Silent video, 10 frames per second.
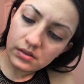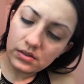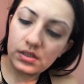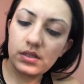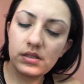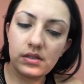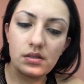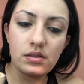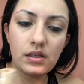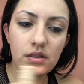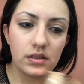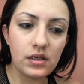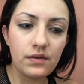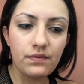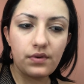Jesus, it's like
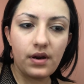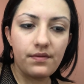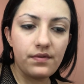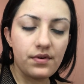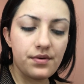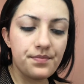taking forever.